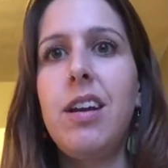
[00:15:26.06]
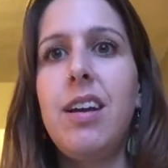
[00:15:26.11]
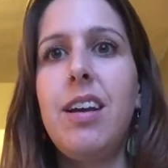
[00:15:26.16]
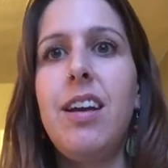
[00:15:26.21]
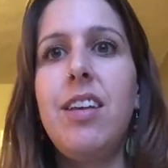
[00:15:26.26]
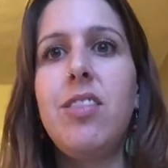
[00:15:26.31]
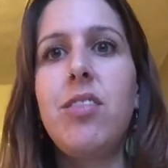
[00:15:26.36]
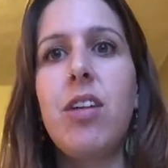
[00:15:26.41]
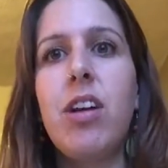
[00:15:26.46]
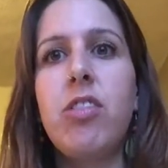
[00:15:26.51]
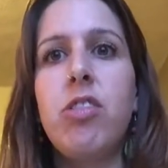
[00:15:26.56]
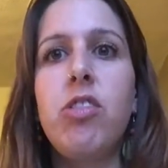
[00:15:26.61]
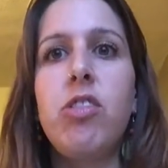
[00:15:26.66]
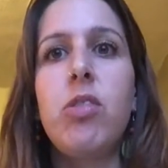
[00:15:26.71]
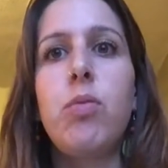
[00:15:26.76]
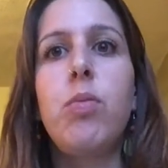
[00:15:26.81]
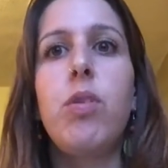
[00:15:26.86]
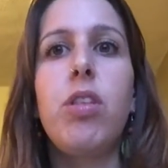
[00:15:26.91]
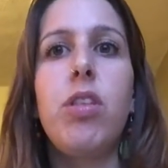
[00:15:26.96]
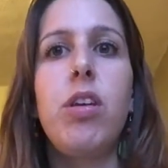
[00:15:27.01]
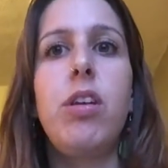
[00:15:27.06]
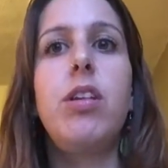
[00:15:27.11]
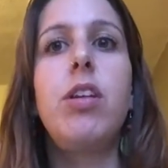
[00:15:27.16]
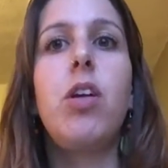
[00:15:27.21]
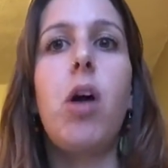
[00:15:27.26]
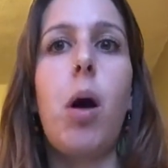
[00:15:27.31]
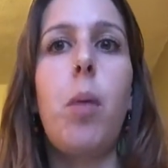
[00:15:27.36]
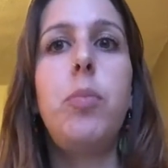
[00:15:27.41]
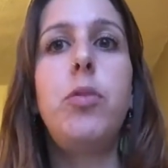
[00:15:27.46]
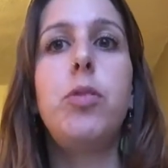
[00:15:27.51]
is your estrogen within
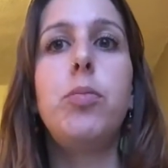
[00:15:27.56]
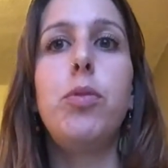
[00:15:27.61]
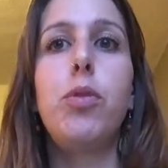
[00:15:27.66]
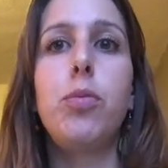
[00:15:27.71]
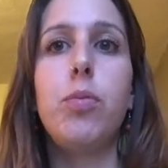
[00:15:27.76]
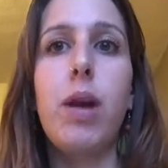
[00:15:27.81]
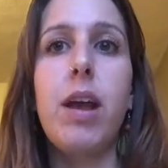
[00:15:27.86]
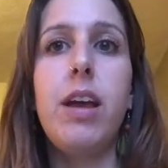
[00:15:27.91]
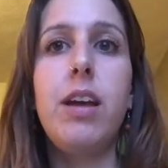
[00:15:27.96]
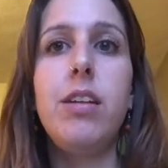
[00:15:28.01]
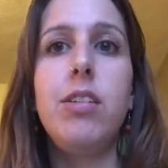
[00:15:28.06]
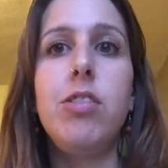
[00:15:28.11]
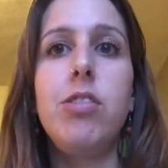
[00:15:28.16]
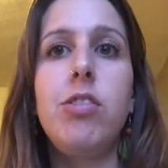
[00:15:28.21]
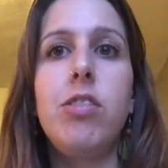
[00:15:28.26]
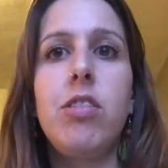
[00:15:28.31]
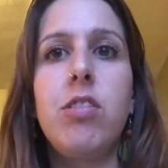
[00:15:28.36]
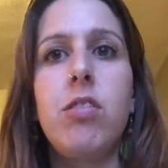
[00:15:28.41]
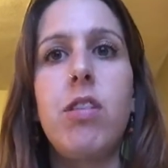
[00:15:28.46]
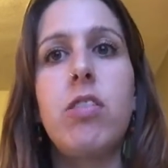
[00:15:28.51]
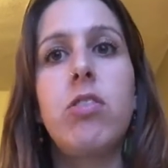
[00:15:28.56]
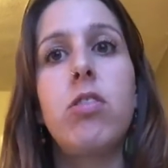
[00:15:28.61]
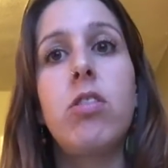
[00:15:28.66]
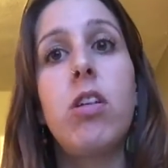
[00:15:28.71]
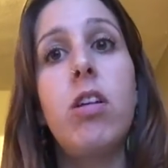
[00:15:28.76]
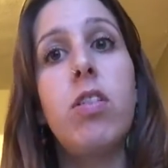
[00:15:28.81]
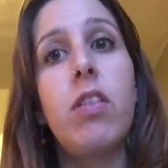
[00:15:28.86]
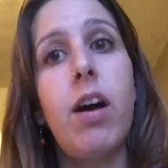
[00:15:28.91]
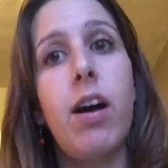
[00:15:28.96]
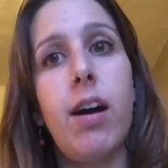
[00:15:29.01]
an optimal range? Is your
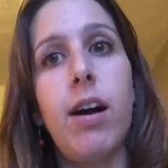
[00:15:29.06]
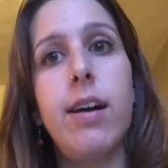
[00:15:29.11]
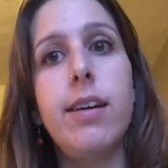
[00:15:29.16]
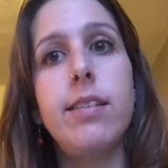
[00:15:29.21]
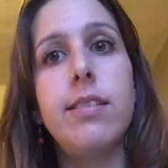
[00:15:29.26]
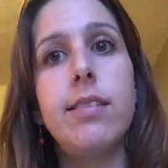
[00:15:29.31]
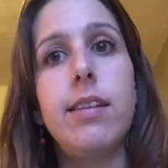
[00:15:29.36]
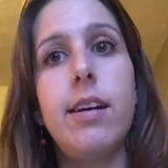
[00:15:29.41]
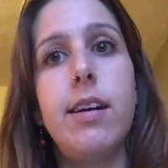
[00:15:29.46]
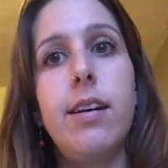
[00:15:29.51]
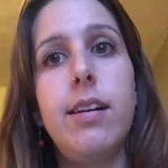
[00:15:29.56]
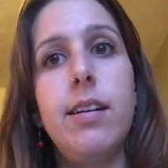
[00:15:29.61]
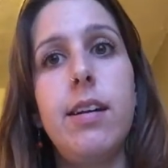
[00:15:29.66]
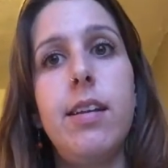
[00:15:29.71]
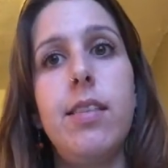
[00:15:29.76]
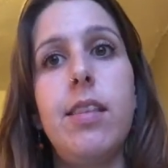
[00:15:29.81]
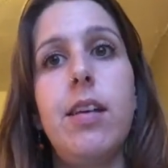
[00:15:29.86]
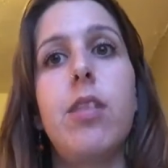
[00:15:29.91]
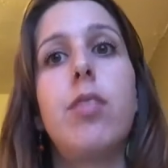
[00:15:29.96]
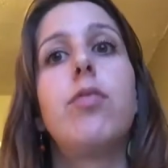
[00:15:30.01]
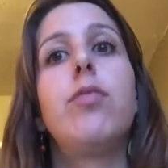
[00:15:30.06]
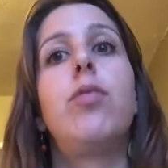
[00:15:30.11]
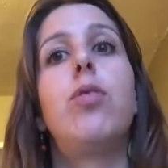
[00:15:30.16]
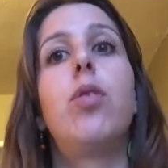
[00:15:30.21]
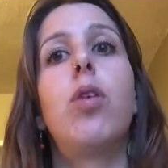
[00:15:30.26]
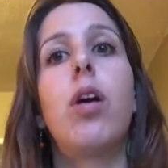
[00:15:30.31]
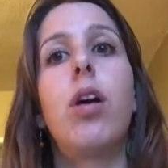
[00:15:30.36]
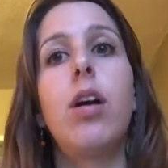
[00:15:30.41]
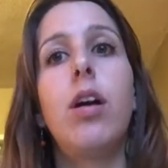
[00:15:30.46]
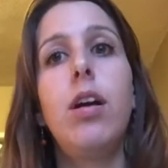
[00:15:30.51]
estrogen on the high side and
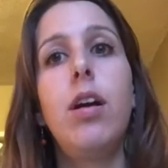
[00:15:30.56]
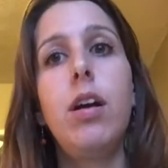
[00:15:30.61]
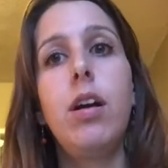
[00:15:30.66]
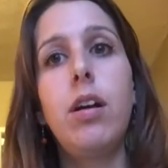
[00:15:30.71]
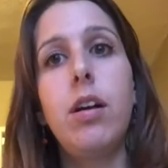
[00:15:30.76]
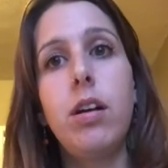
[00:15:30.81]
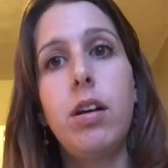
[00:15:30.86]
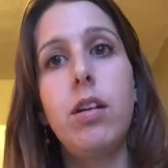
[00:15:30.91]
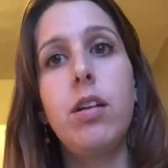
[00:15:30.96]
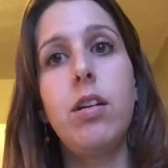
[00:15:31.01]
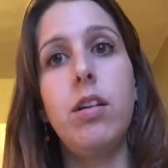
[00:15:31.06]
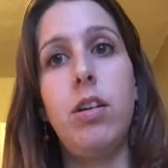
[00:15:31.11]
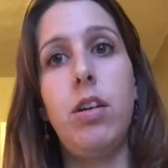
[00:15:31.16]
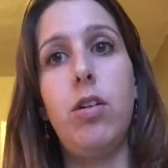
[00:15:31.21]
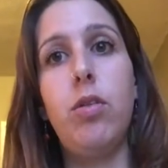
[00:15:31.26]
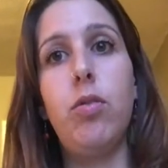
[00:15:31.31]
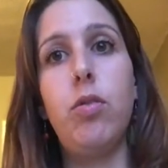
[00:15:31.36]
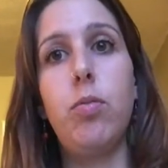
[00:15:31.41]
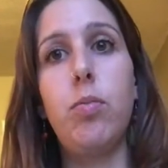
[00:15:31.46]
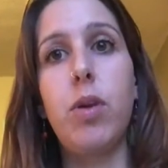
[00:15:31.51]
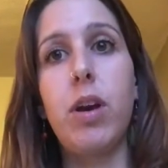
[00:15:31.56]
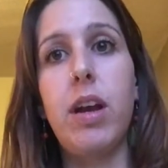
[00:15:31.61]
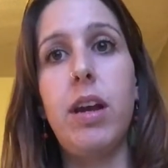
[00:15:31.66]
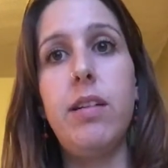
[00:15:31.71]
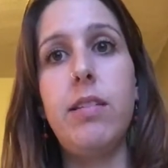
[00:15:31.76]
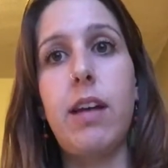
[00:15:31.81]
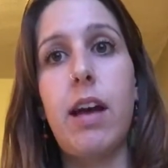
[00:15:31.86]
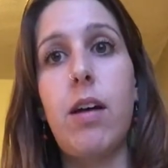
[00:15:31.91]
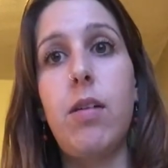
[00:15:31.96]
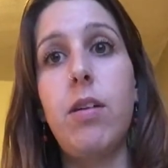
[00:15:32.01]
therefore could use
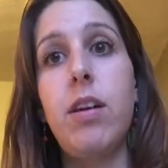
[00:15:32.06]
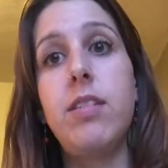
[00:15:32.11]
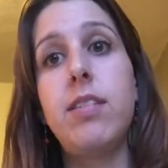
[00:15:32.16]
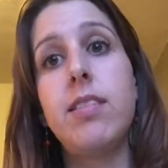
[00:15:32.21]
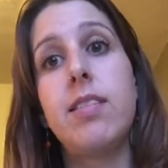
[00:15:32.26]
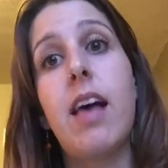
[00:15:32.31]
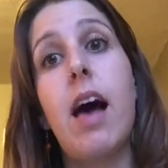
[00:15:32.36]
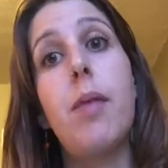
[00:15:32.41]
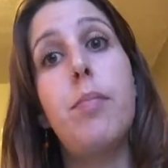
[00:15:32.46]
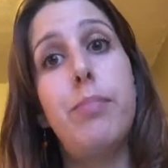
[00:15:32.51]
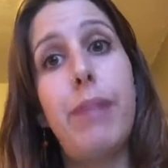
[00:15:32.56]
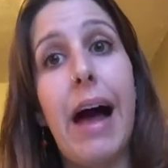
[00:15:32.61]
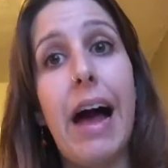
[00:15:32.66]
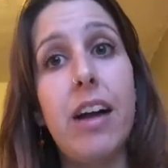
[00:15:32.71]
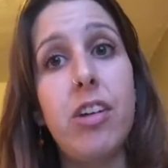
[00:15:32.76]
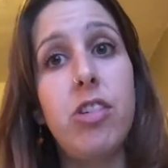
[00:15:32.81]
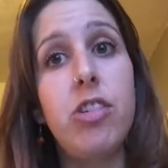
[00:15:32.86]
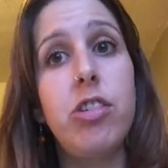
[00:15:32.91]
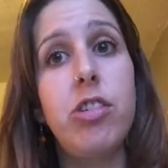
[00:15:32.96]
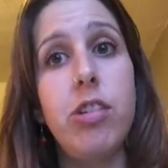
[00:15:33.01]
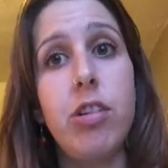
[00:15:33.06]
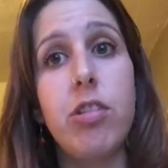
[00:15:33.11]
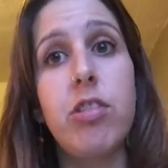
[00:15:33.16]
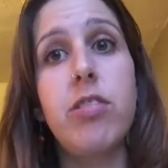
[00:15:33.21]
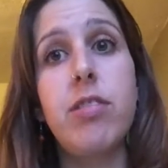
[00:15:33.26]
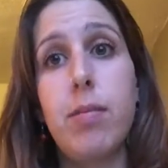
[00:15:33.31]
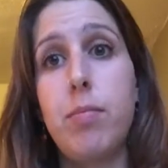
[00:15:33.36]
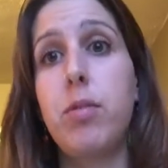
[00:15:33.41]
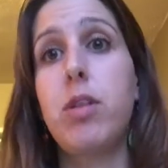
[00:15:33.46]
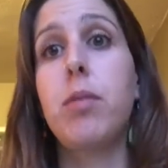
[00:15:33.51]
bringing down? And does that match your
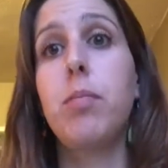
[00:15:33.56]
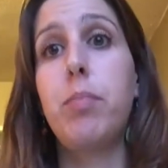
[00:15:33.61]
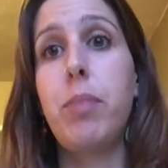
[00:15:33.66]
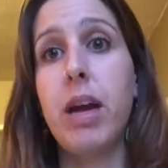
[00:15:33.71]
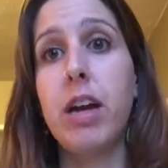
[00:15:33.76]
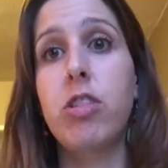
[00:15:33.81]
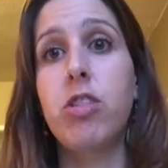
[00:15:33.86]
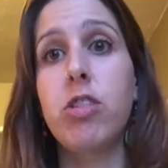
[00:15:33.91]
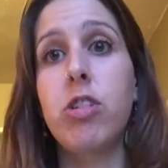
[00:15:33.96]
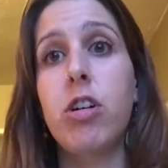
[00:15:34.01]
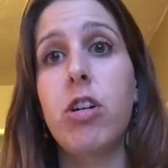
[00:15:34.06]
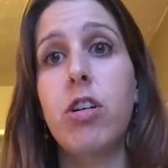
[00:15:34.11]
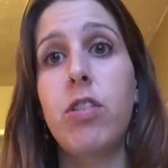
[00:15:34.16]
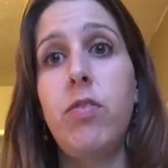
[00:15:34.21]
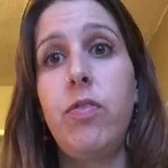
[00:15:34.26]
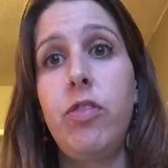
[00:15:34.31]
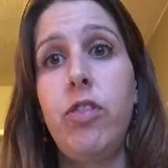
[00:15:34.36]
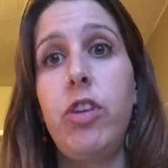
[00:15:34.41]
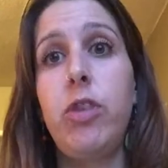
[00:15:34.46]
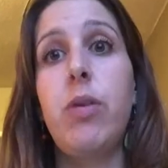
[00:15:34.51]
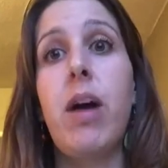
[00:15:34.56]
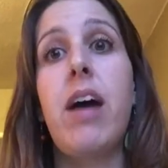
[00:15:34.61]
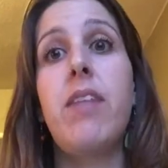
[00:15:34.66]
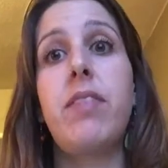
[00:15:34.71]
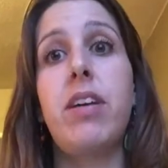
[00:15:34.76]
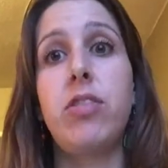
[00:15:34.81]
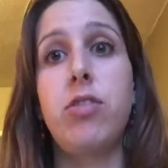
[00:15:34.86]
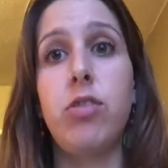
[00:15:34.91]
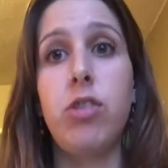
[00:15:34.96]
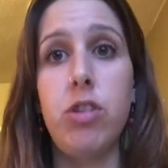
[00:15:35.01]
symptom picture? Do you
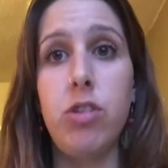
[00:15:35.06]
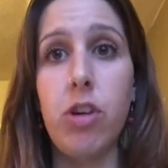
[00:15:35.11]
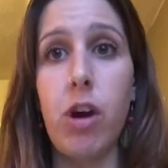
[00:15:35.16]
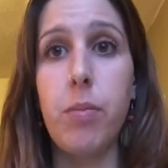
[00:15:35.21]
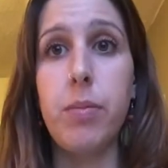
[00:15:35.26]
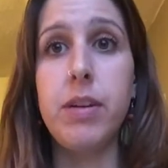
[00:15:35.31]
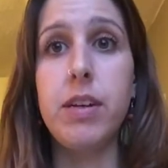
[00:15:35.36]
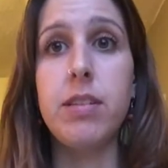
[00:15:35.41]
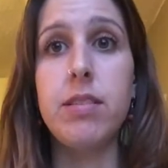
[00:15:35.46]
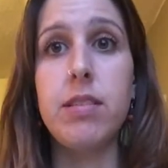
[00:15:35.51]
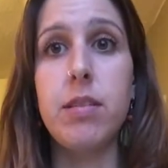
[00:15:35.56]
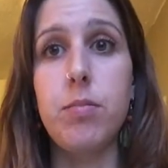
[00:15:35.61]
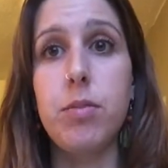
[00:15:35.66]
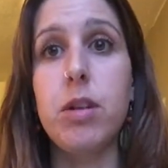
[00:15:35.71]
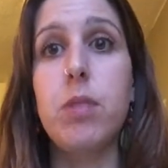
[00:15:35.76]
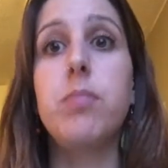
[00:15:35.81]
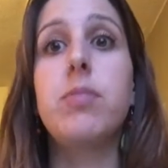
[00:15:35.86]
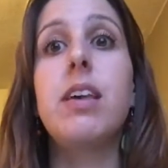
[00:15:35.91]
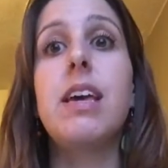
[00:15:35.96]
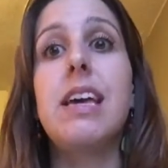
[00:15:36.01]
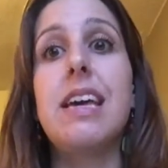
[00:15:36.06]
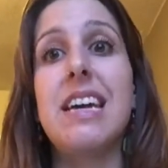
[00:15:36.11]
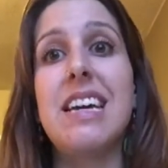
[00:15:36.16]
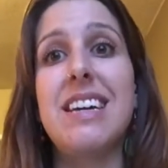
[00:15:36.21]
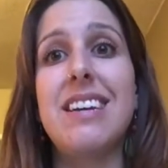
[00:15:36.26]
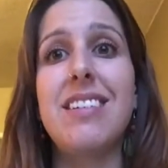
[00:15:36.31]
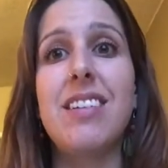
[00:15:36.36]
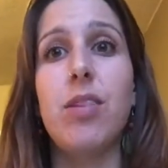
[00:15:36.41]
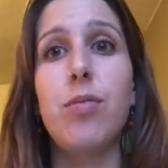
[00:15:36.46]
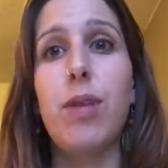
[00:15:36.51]
have estrogen dominant symptoms
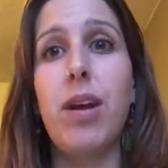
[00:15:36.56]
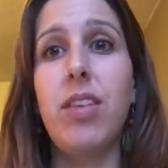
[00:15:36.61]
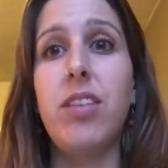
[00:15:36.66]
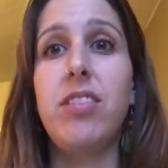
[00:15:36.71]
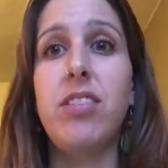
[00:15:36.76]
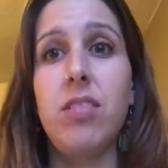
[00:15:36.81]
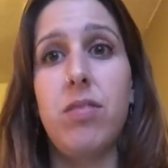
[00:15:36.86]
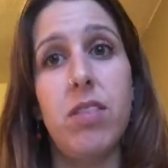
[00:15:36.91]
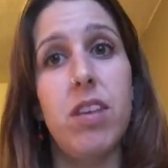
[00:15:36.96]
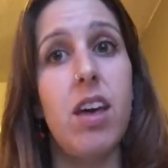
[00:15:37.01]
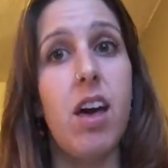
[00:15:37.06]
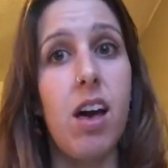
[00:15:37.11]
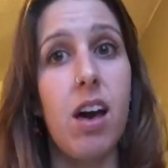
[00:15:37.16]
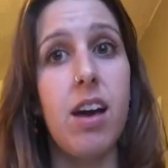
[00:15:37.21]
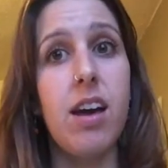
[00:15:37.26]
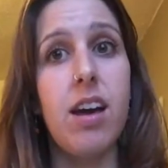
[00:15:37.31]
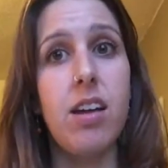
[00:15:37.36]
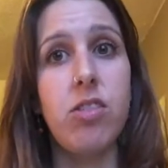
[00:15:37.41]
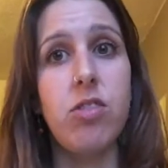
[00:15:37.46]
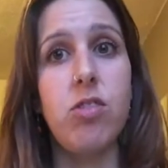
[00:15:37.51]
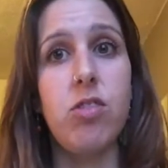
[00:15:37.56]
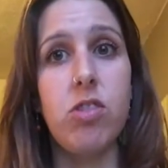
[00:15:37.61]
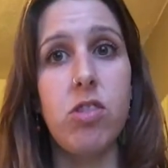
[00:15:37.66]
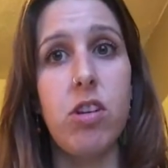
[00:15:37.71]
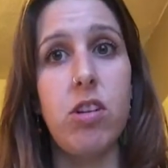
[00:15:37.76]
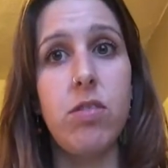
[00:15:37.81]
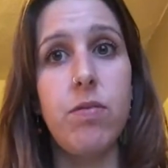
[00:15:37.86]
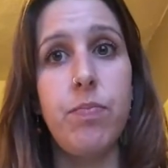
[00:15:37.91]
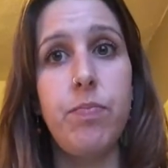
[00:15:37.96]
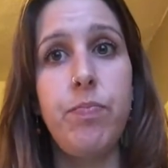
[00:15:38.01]
and a relatively high
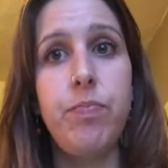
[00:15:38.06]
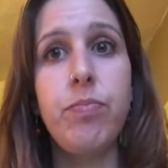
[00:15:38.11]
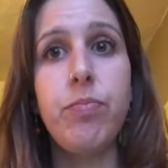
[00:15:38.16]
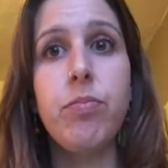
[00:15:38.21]
estrogen?